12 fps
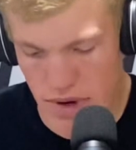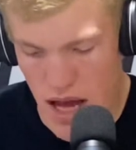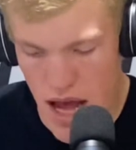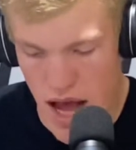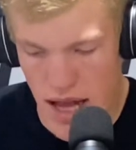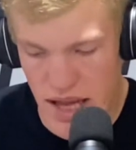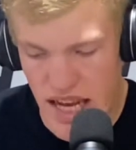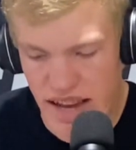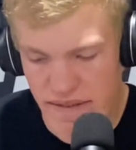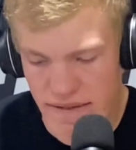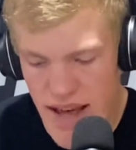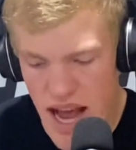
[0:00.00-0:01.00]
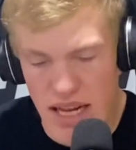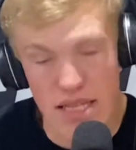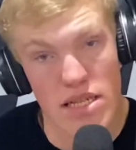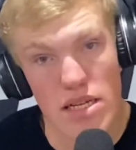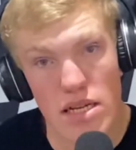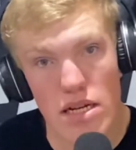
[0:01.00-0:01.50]
uh, Live
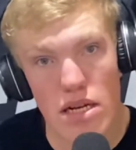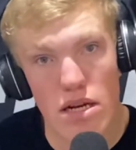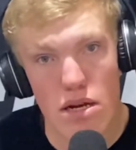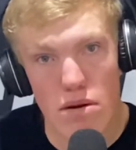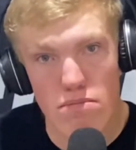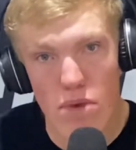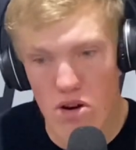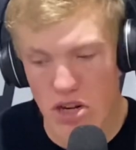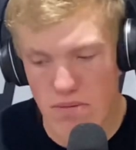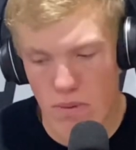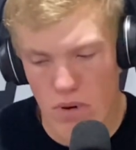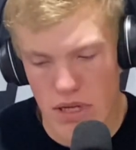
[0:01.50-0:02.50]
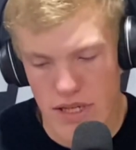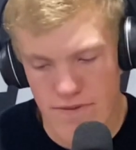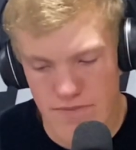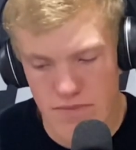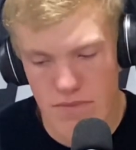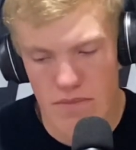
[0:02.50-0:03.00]
Fast Motorsports.
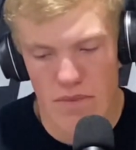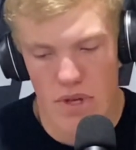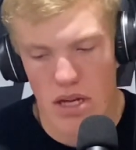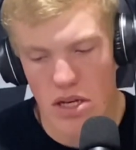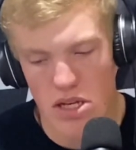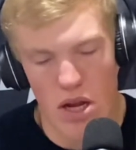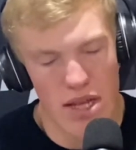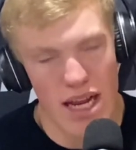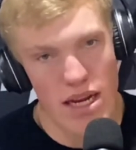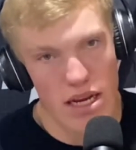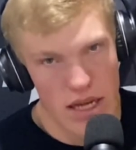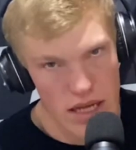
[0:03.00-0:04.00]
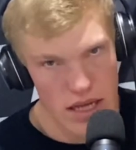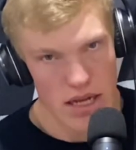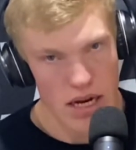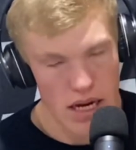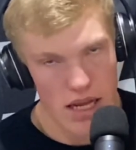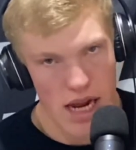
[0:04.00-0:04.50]
So they
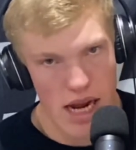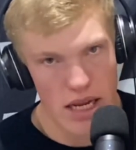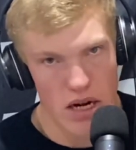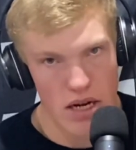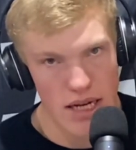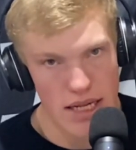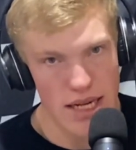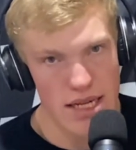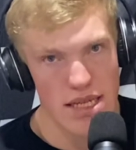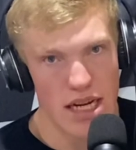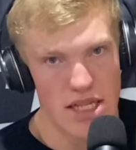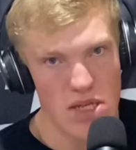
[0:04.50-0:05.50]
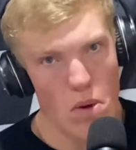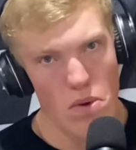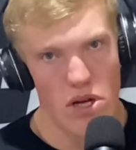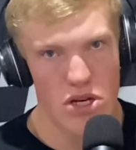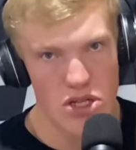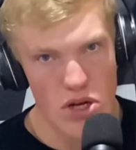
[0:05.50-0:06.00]
and during the season they sold
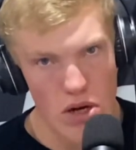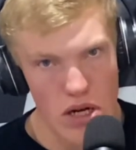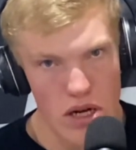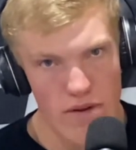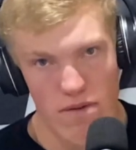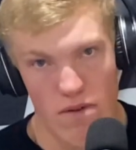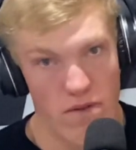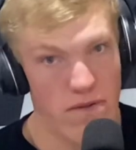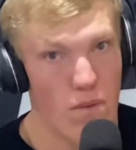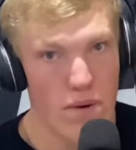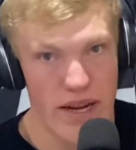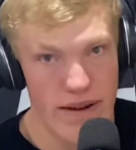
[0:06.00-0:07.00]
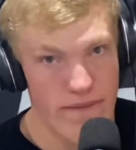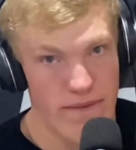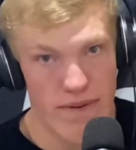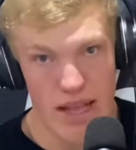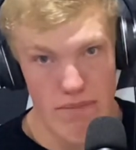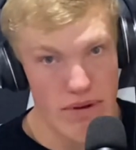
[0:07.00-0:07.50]
their charter for 40
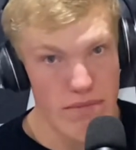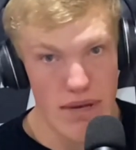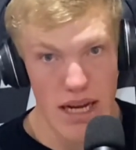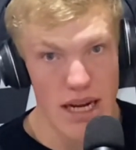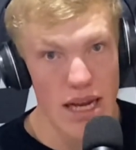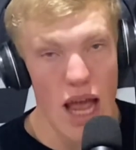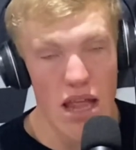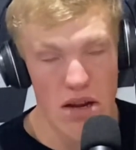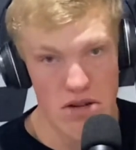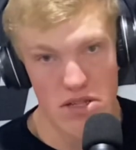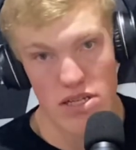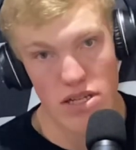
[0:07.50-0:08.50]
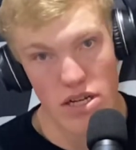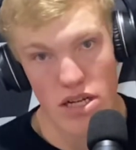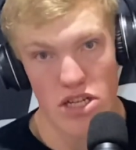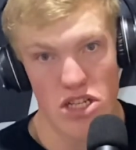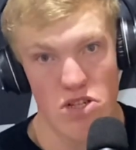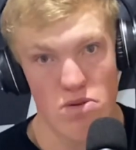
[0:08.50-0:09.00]
flipping million dollars
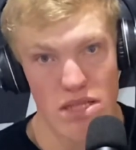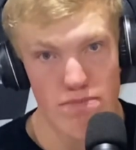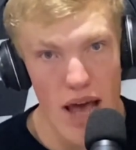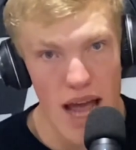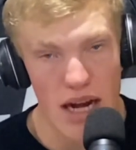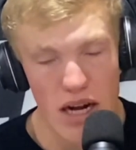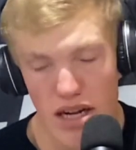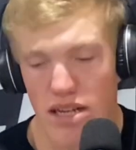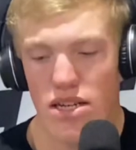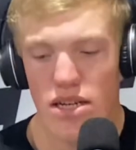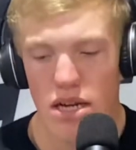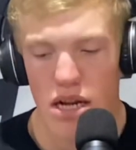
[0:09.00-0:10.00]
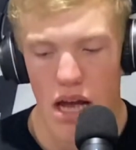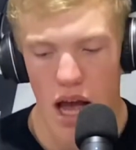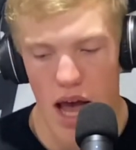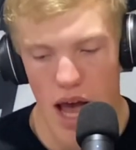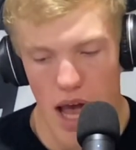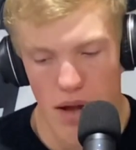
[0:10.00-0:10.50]
to Spire.
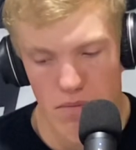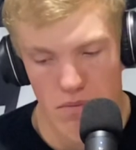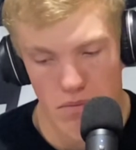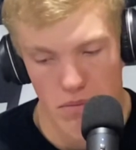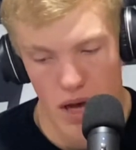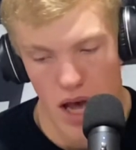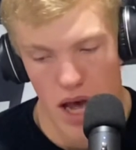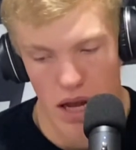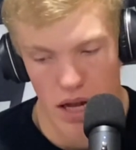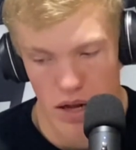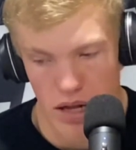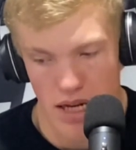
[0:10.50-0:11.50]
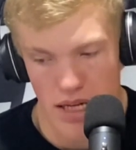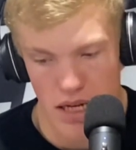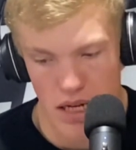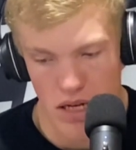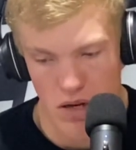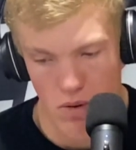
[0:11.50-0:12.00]
Uh, uh,
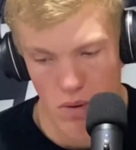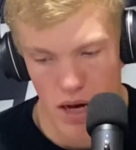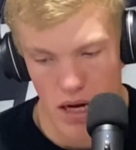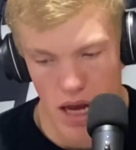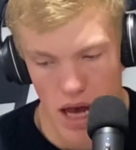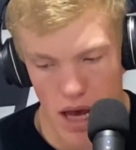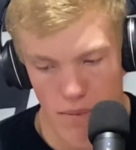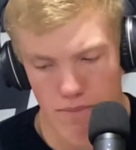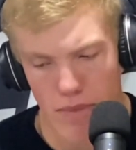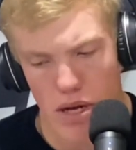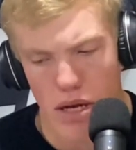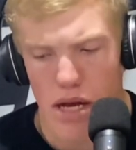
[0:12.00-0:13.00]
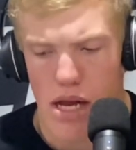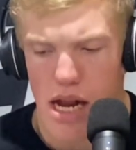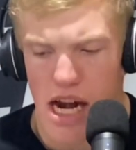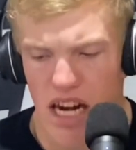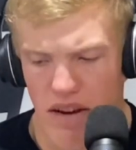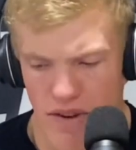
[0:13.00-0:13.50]
listening to what um,
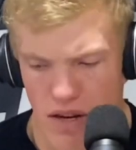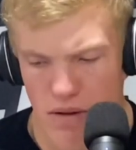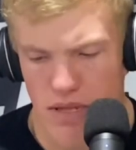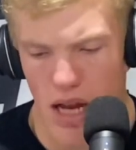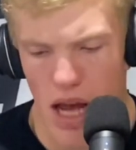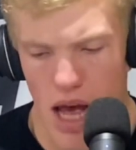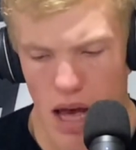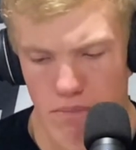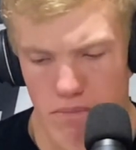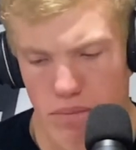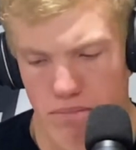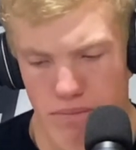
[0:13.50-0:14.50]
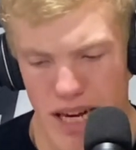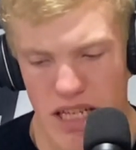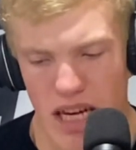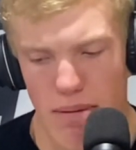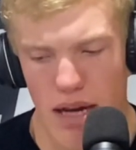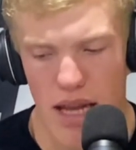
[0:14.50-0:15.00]
interviews, um,
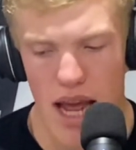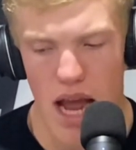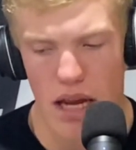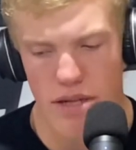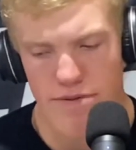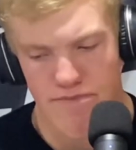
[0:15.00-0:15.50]
BJ McLeod